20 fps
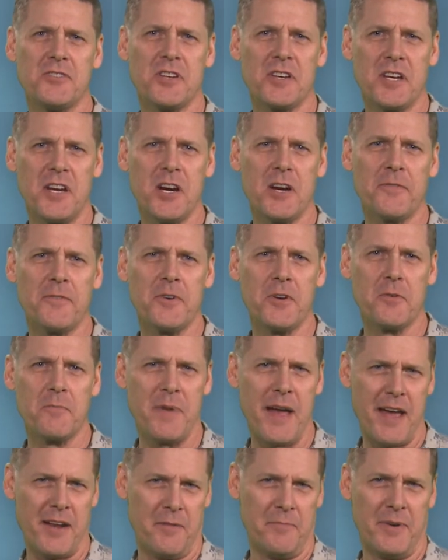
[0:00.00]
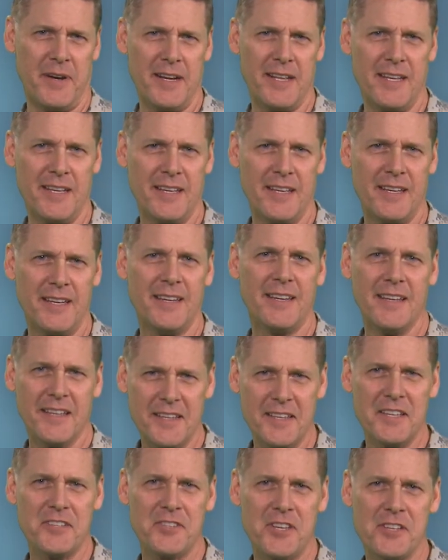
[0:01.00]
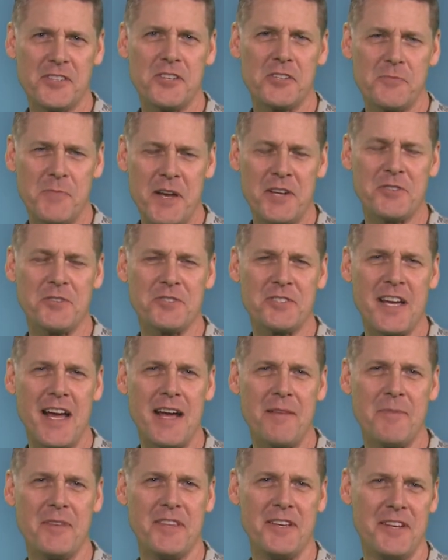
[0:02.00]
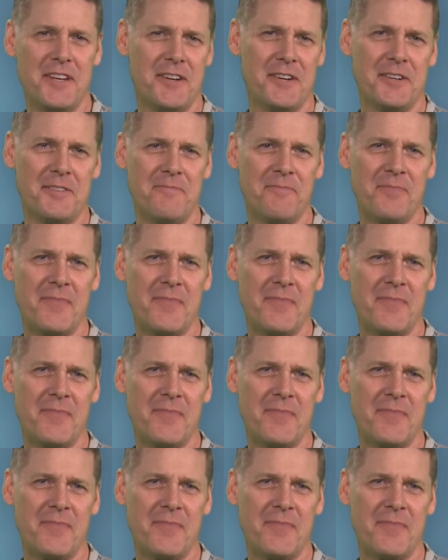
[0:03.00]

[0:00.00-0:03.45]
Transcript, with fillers: and care for your battle buddy. This is a special time of the year.